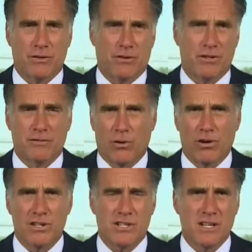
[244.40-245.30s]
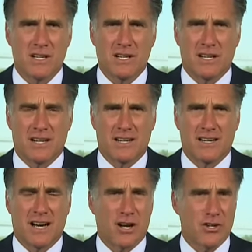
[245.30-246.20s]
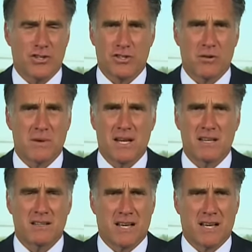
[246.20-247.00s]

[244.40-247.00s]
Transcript: or divorce. I also know many